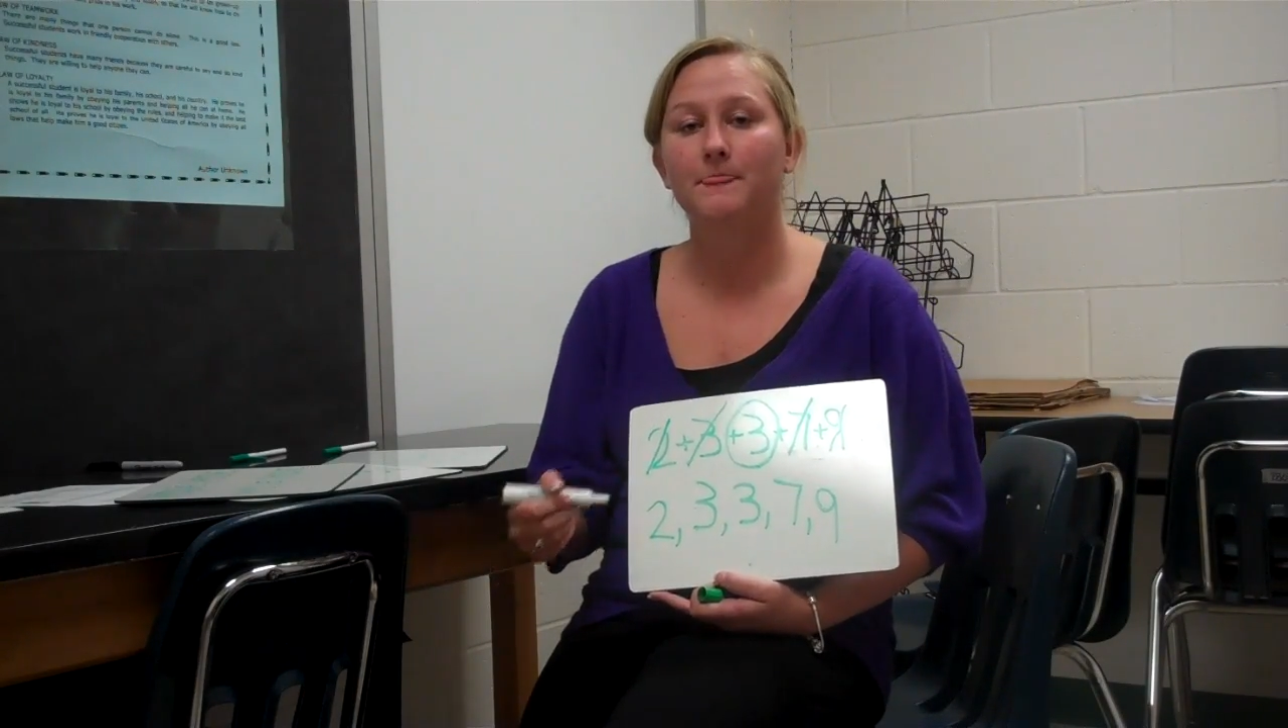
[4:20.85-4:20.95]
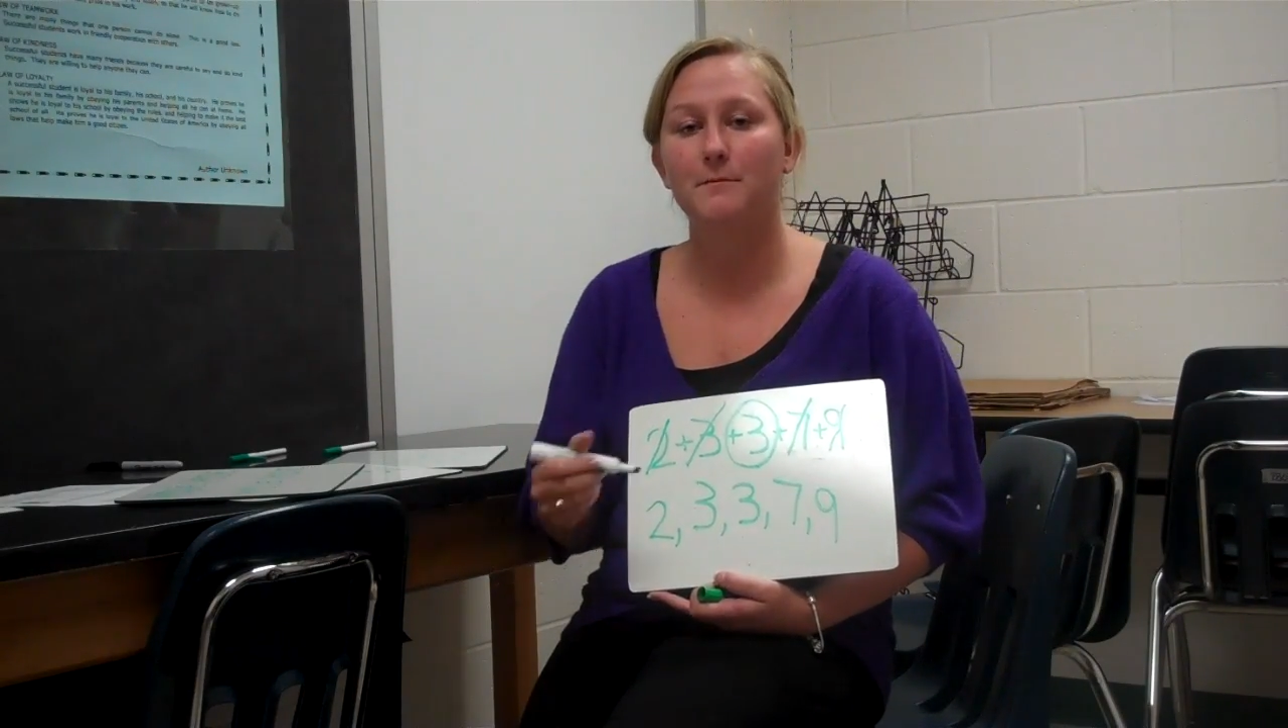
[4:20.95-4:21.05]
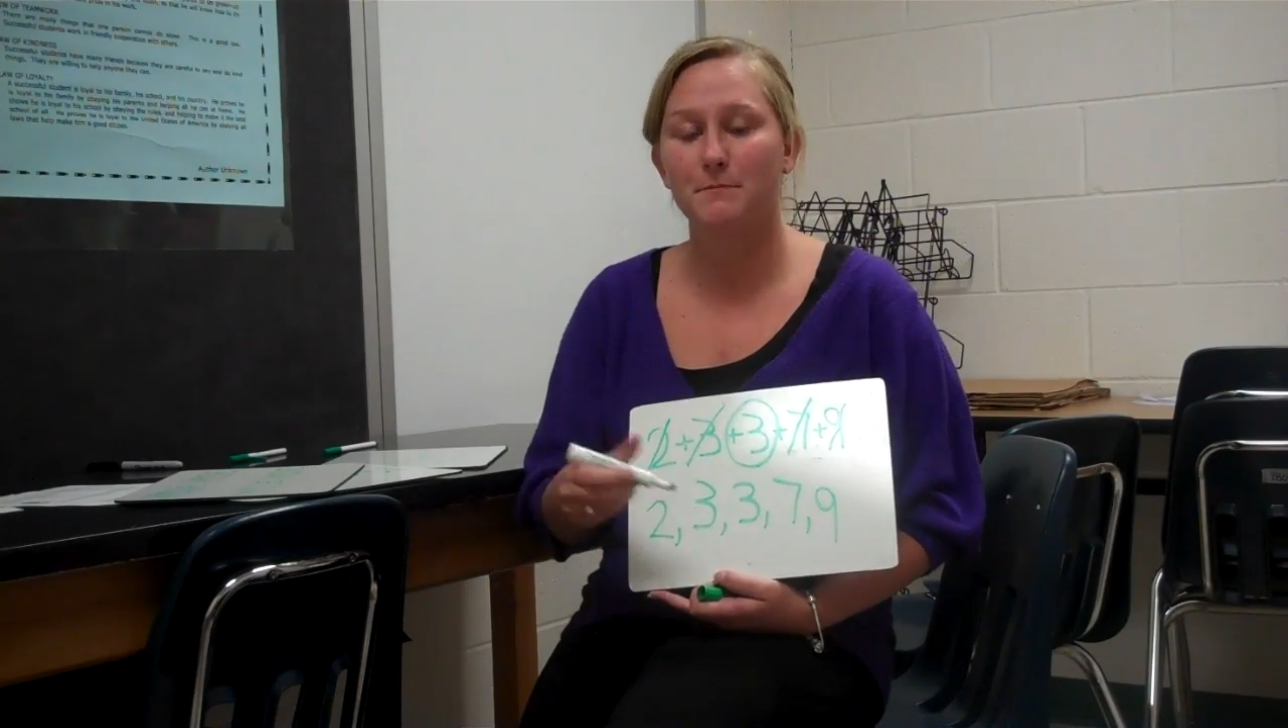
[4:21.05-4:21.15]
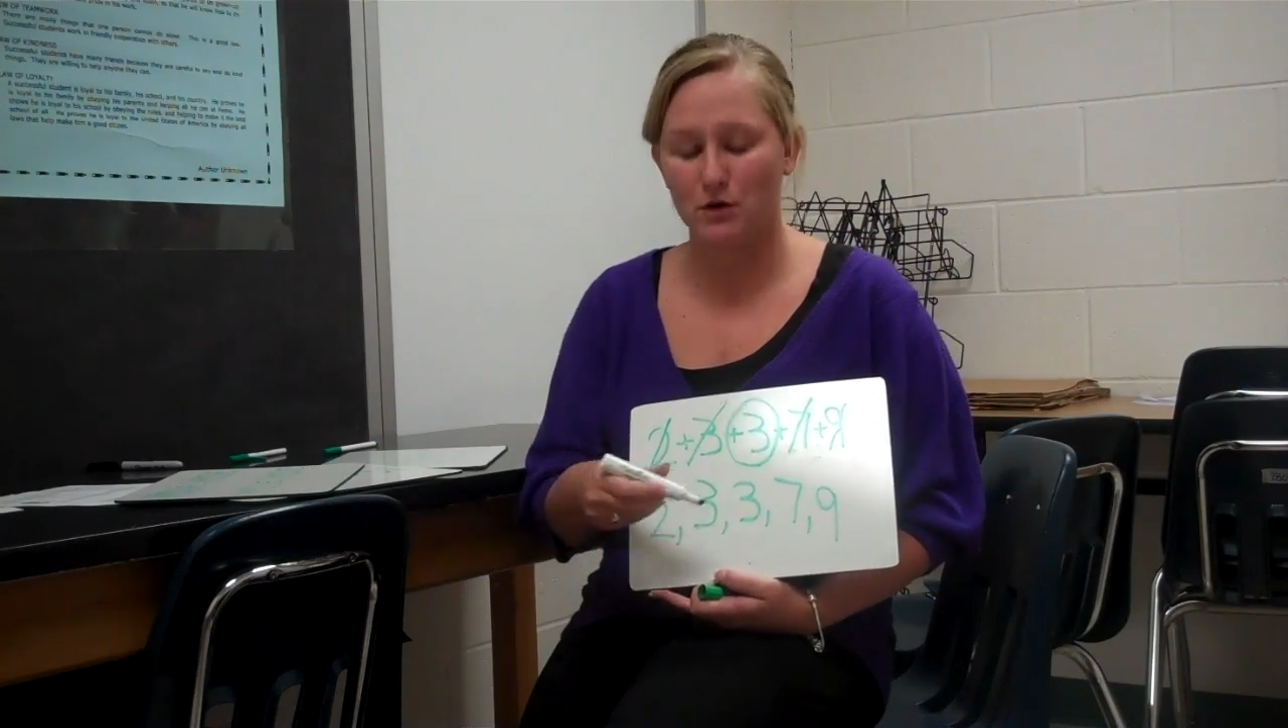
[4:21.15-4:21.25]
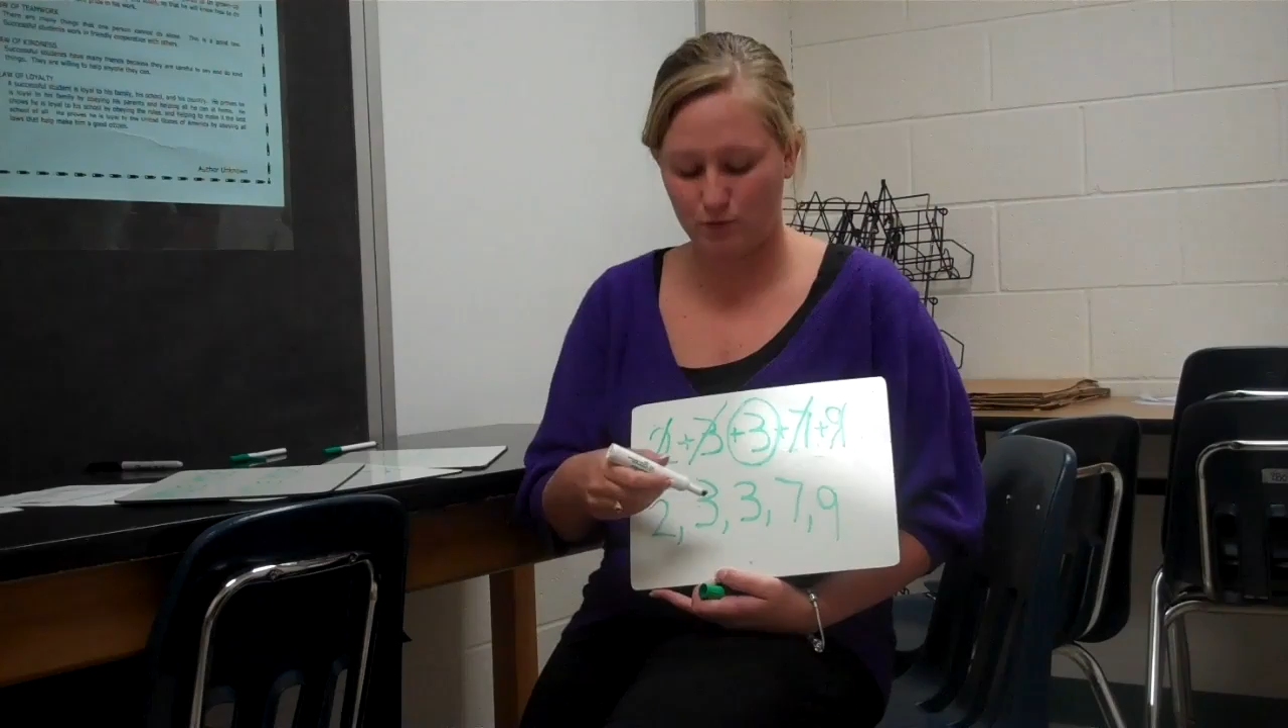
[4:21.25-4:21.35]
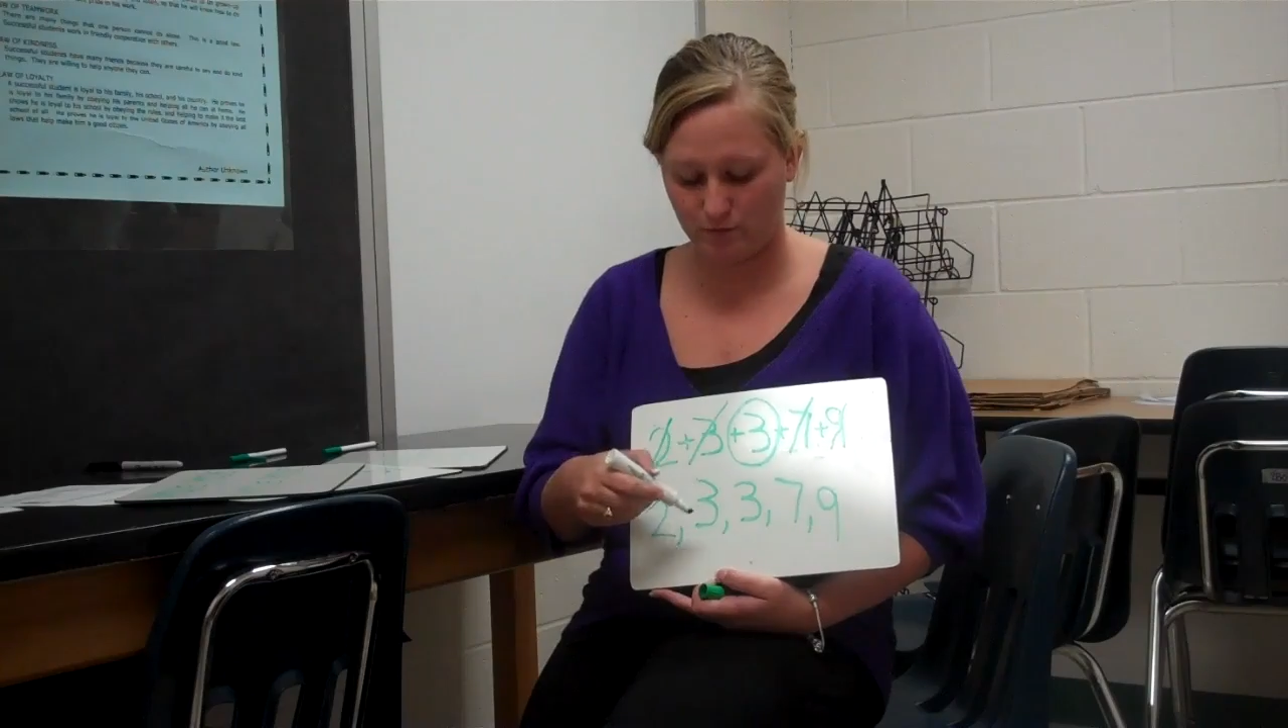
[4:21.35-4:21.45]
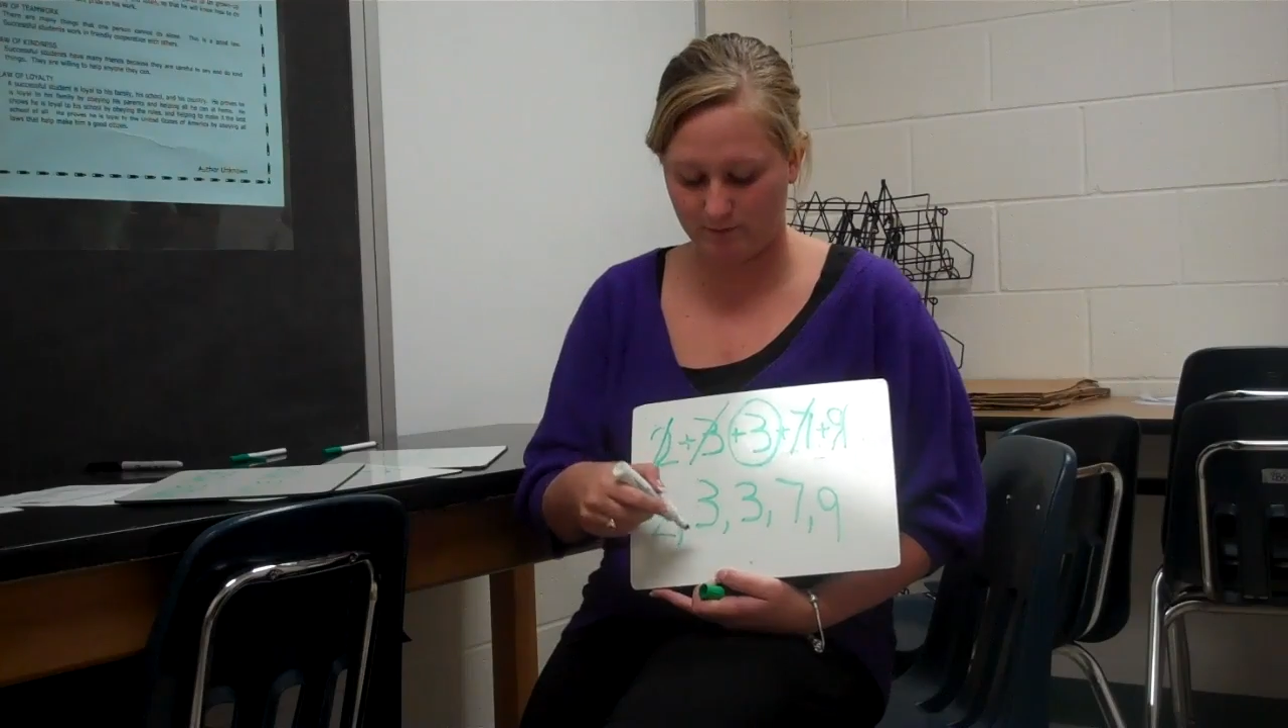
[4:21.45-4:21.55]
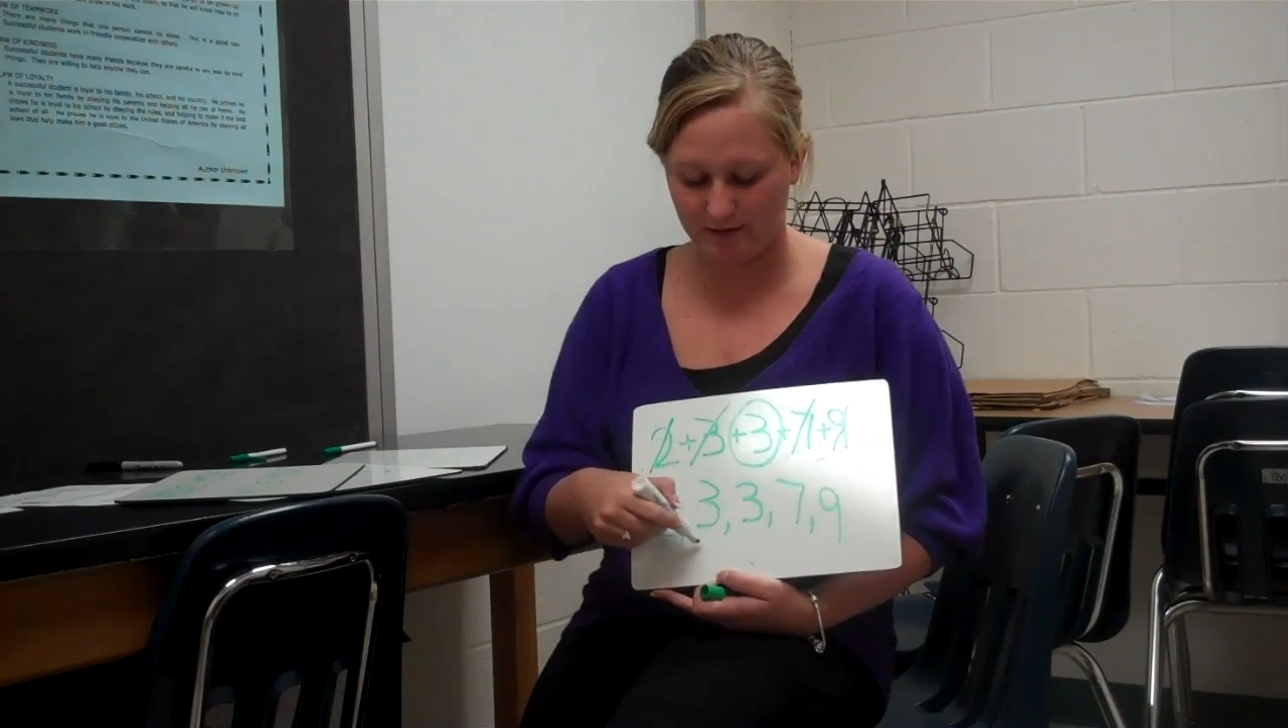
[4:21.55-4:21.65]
The mode would